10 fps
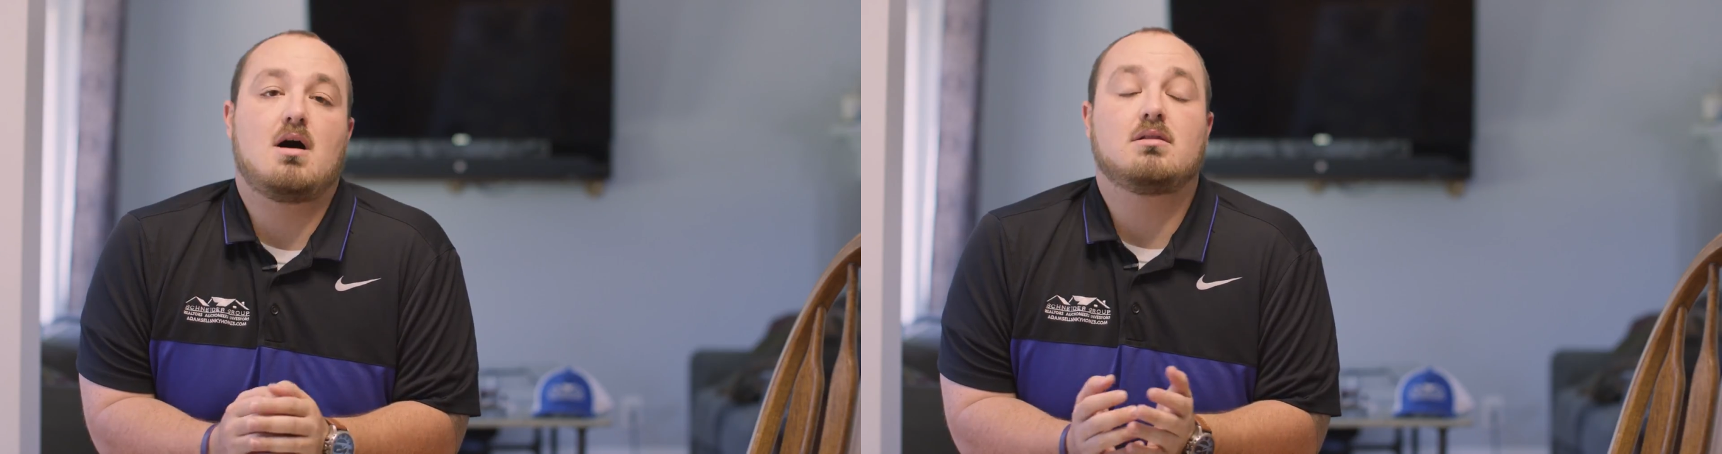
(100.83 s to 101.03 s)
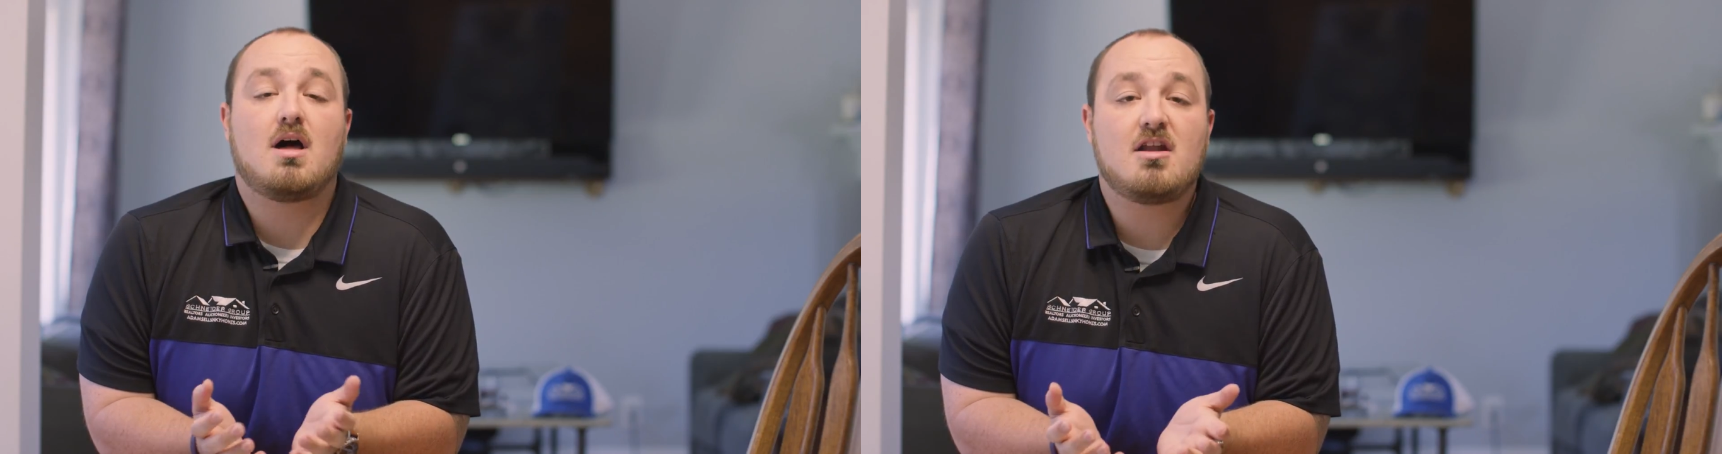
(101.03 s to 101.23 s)

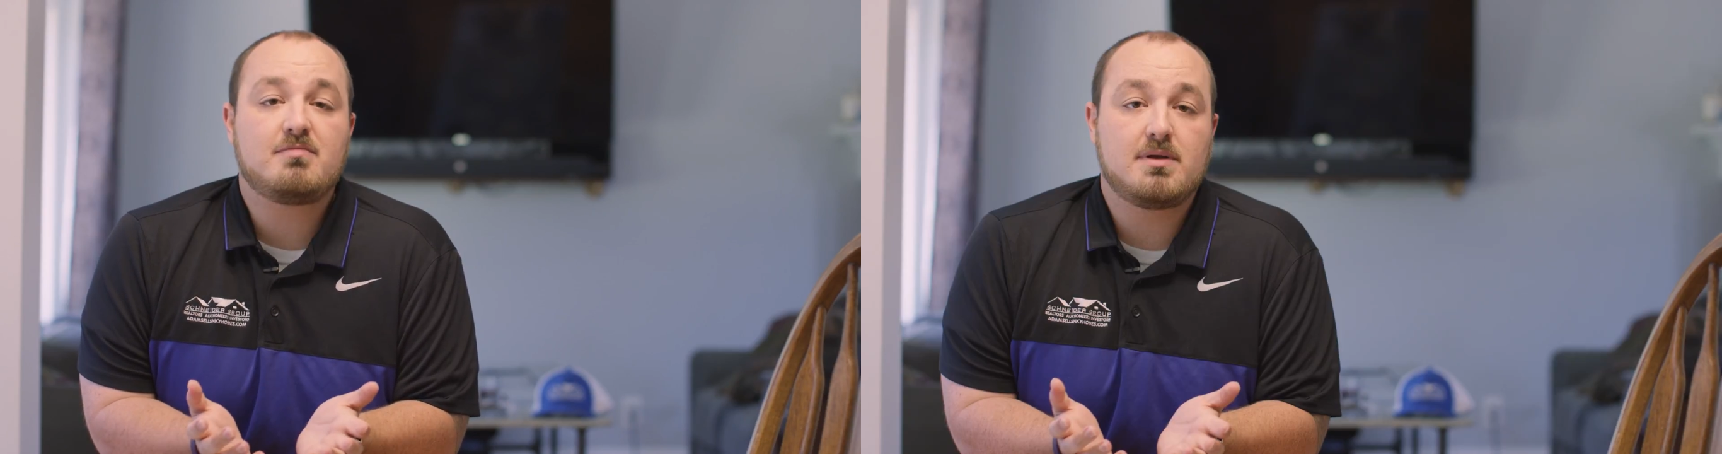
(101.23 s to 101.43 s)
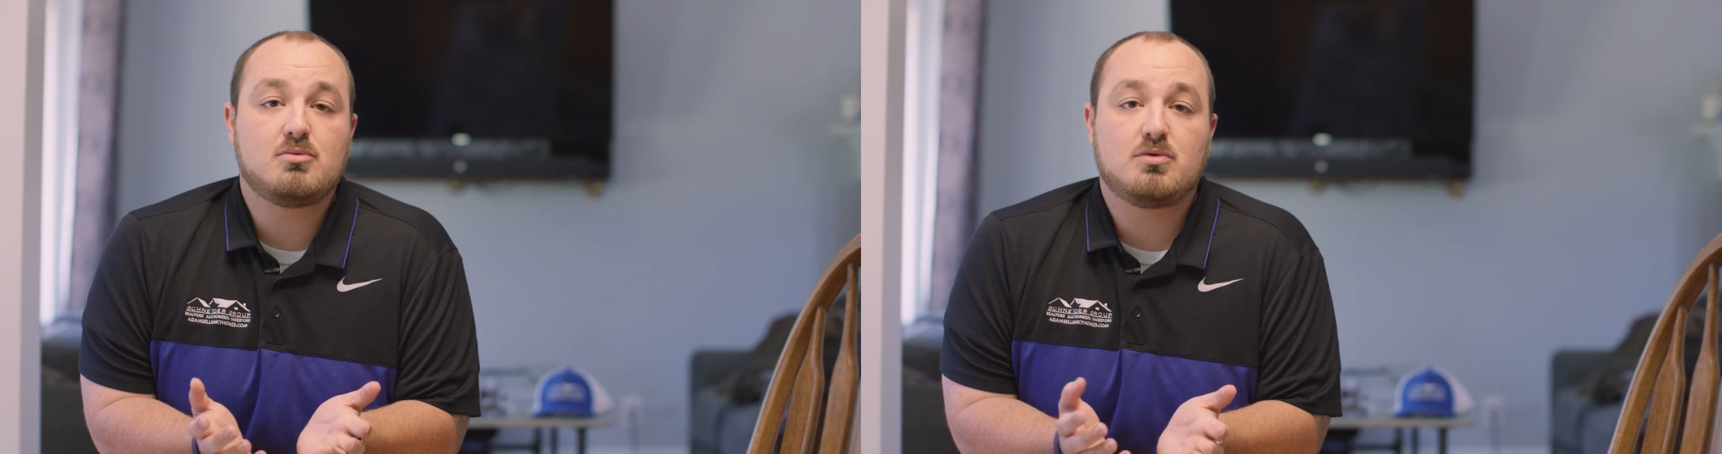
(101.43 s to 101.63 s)
A lot
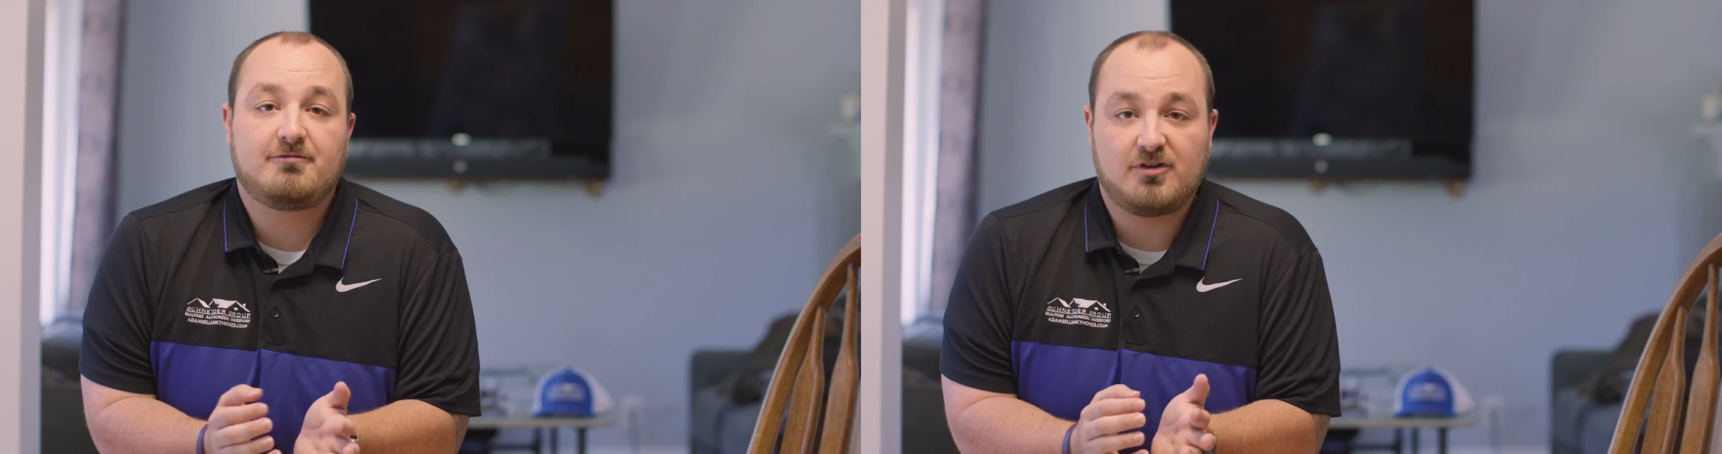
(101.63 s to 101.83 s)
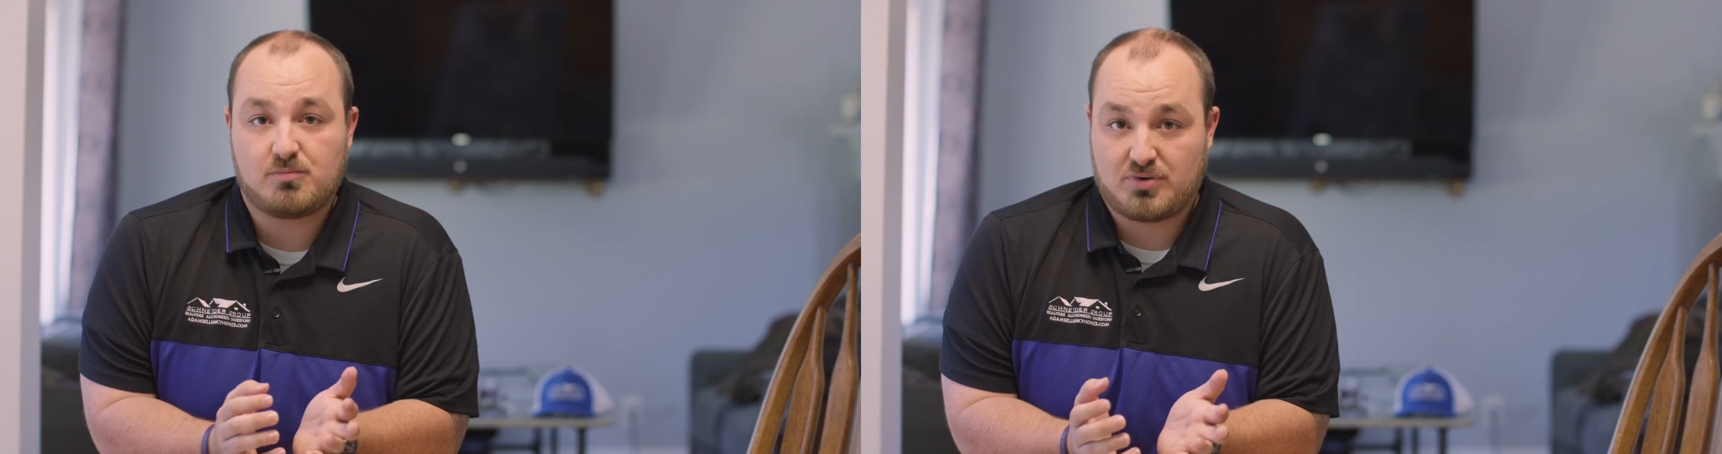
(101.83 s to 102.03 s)
of people would
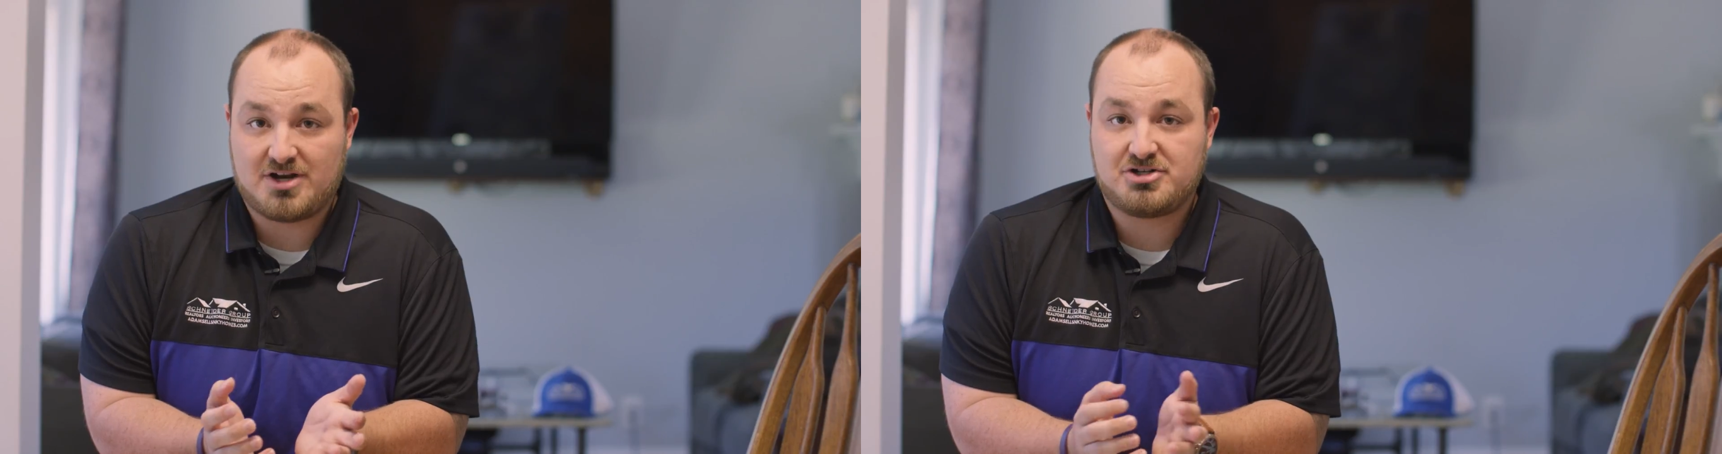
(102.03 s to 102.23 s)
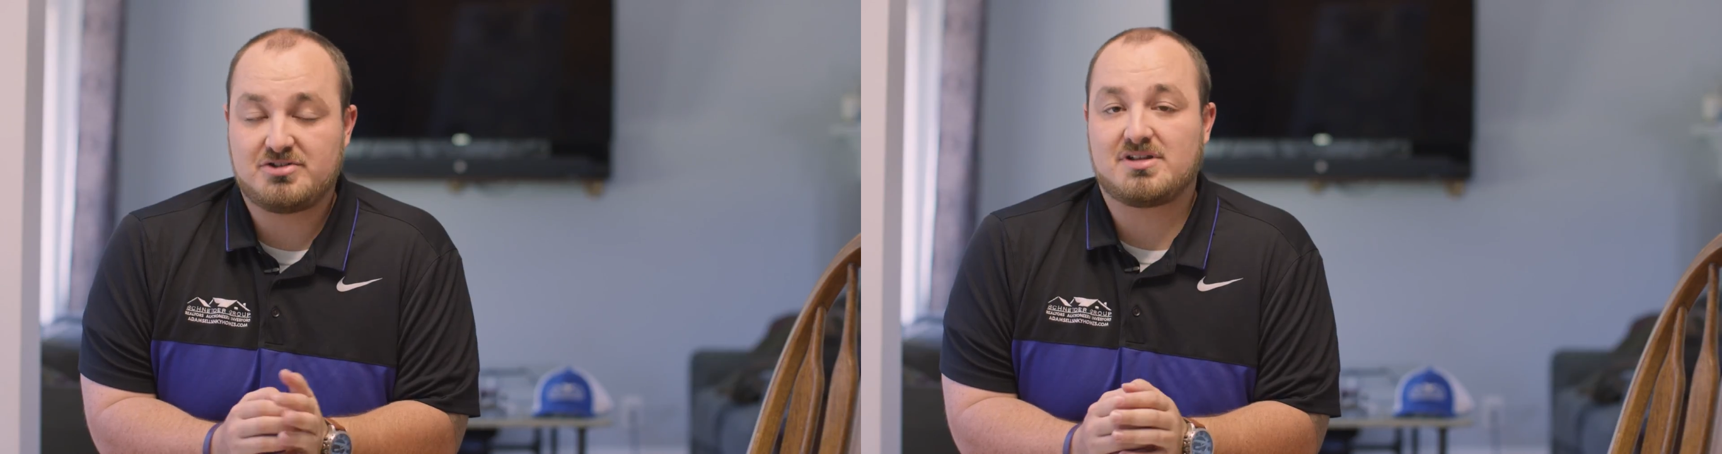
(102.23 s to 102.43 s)
feel
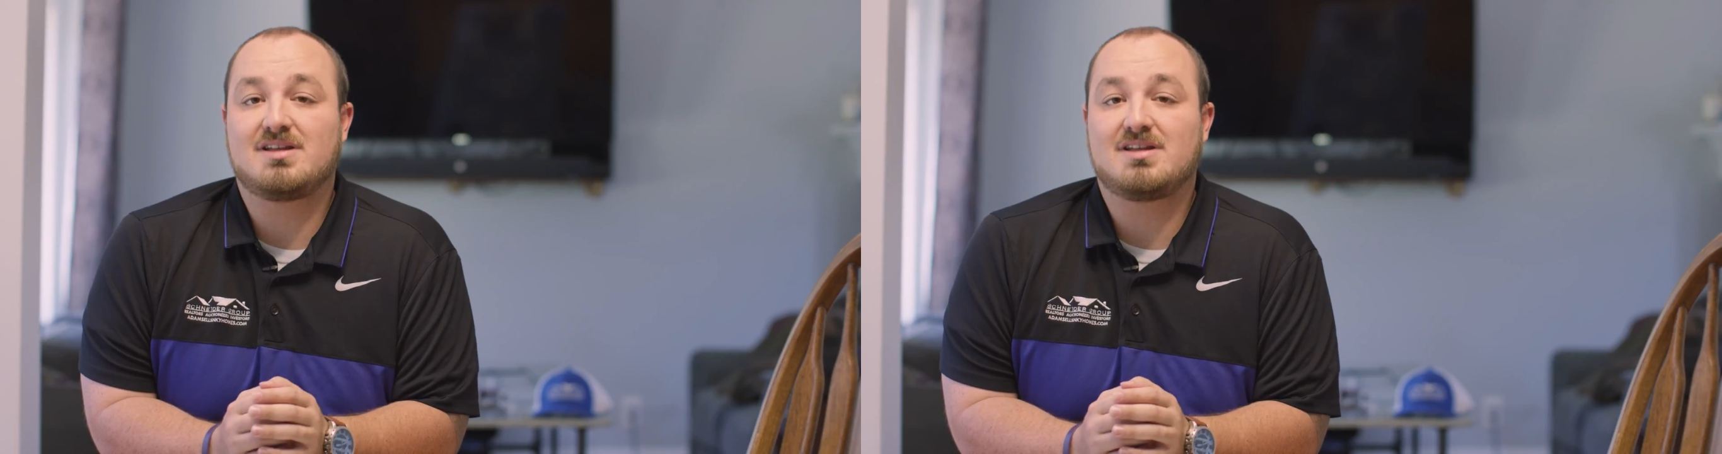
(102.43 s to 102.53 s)
pressured to